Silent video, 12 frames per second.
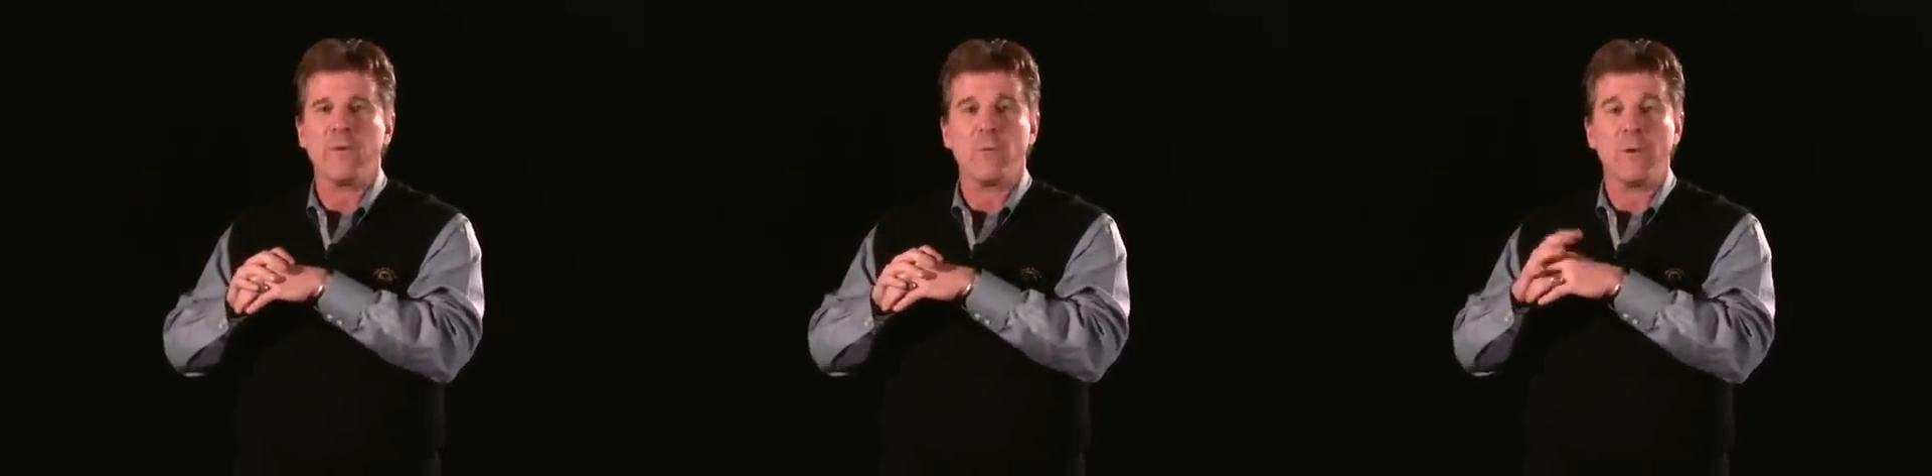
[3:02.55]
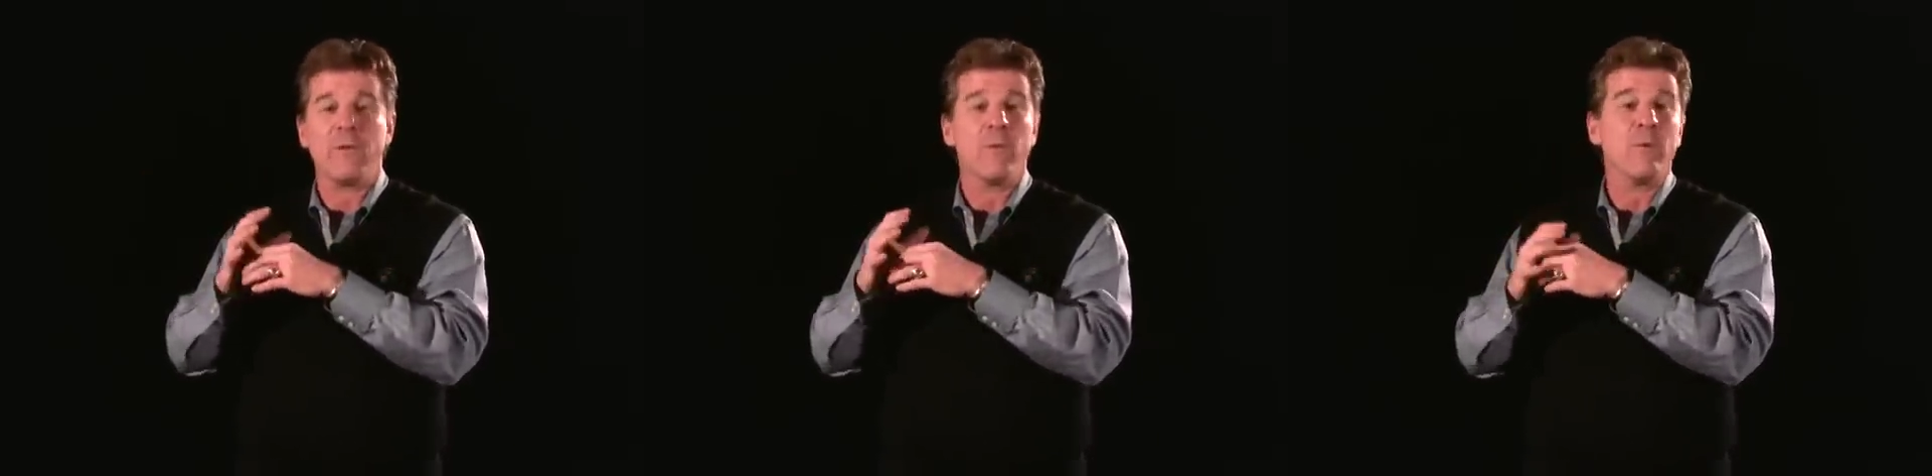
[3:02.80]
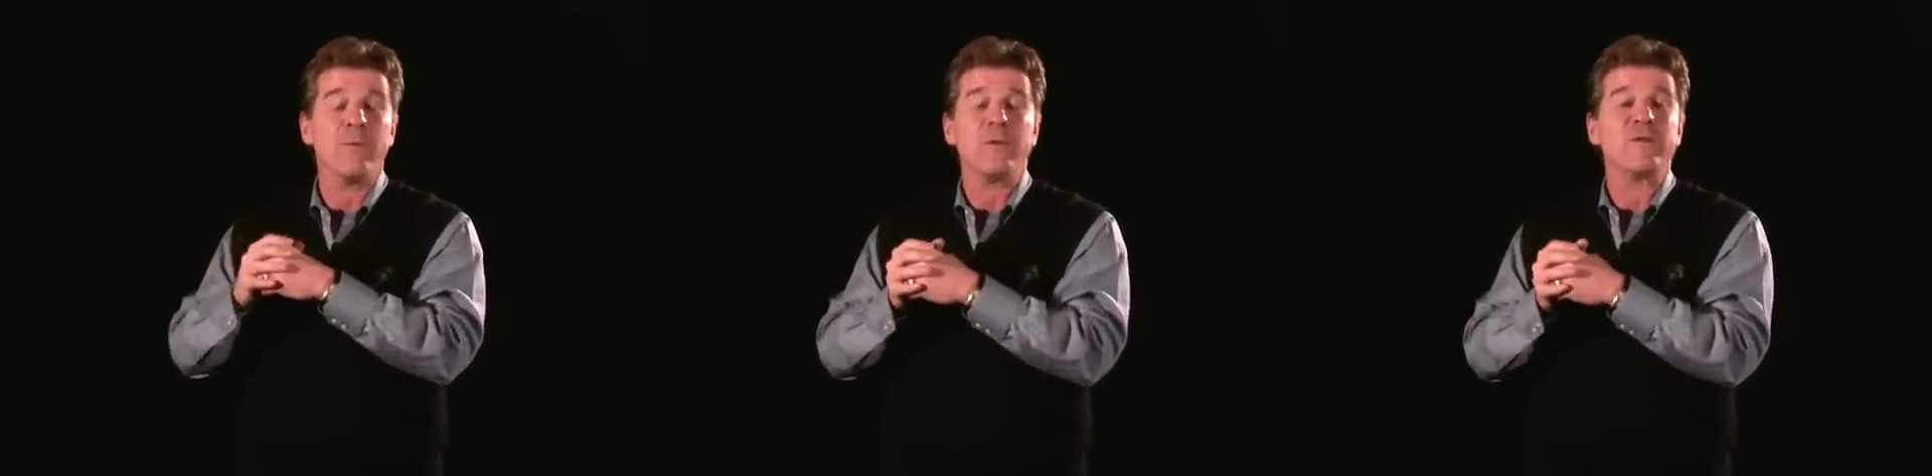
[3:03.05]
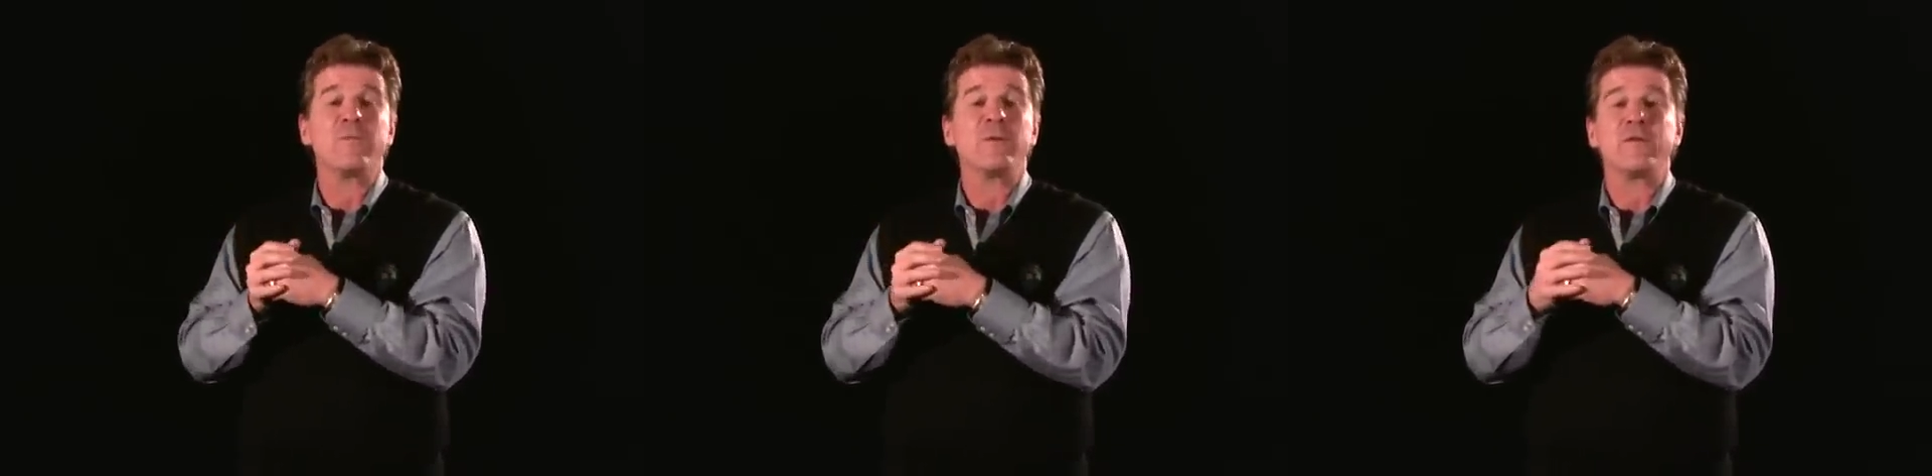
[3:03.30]
when, when
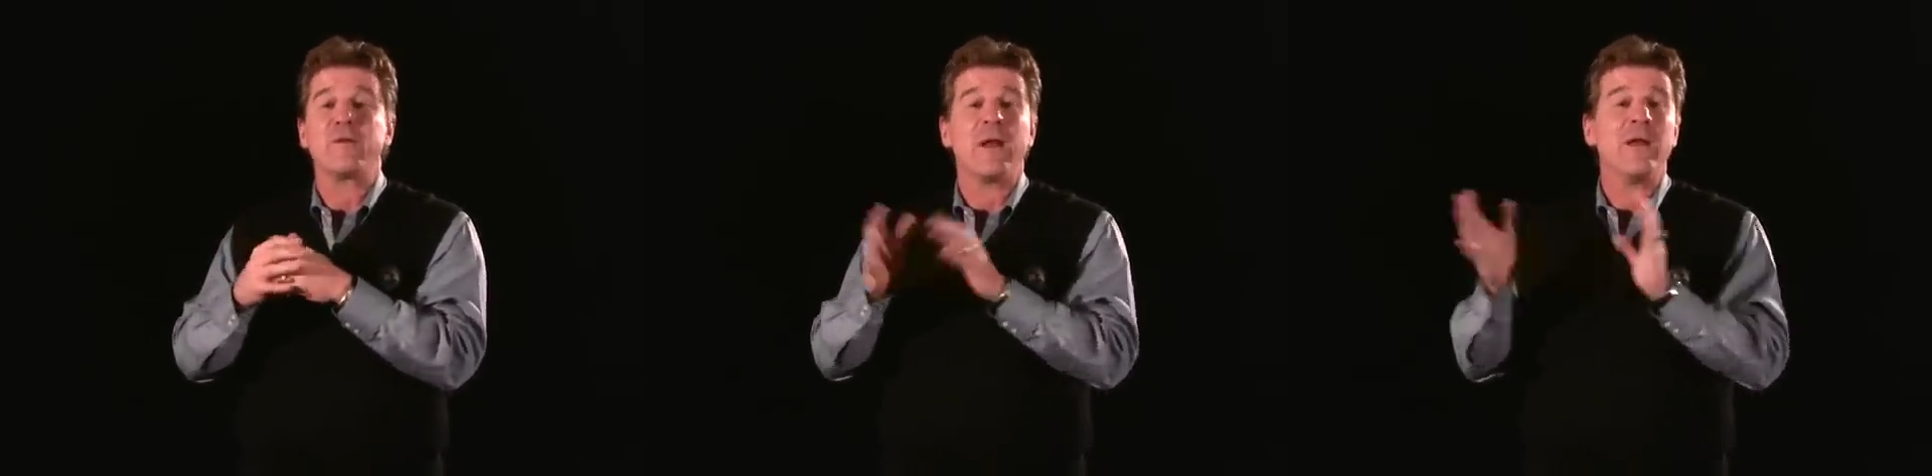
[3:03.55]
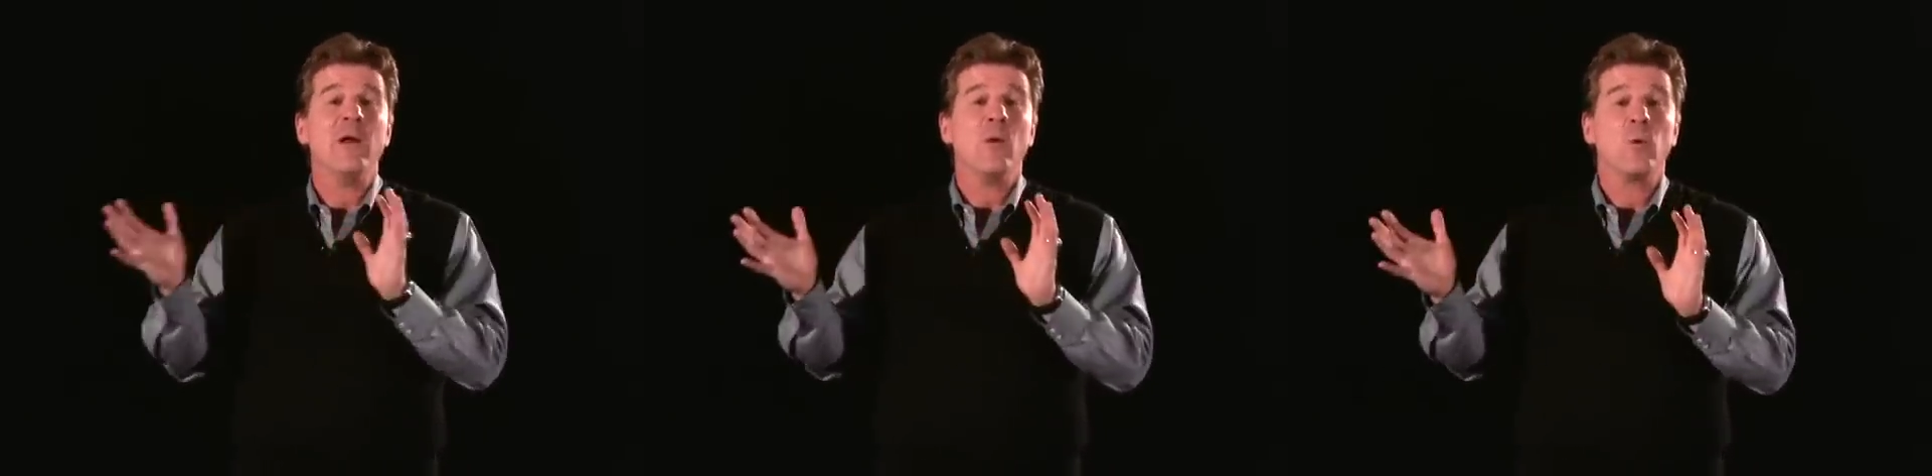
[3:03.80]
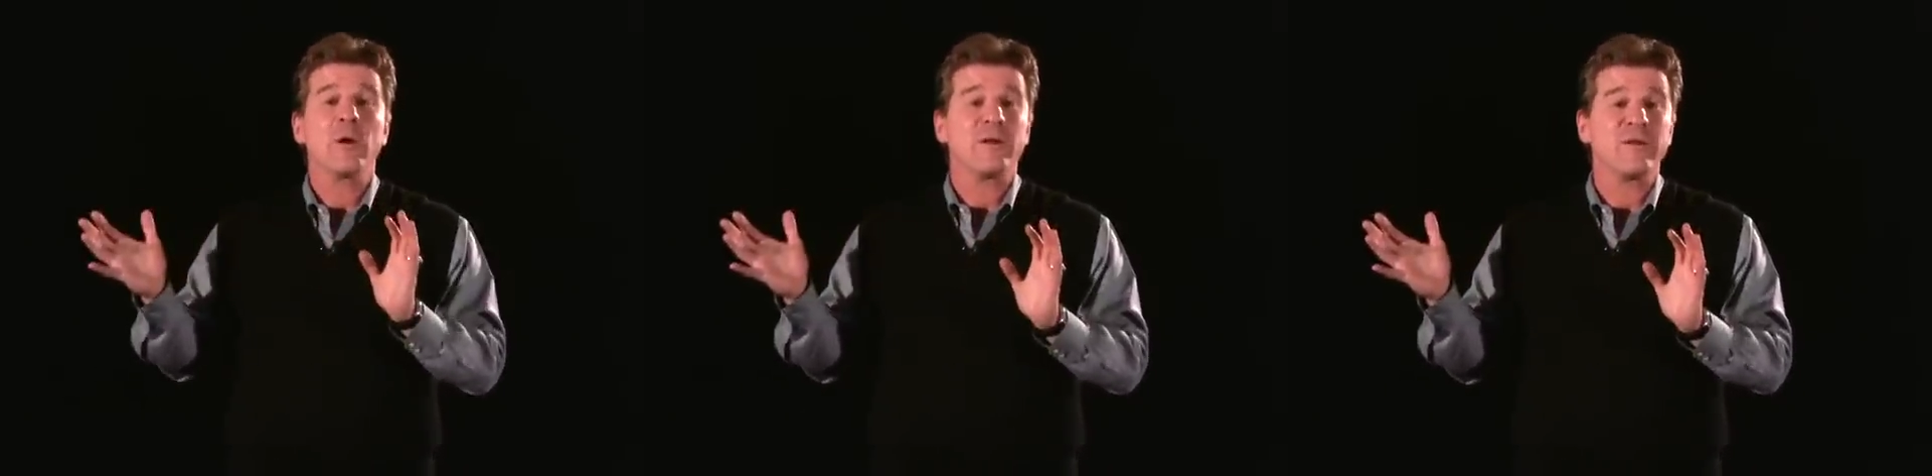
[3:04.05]
we simply say we're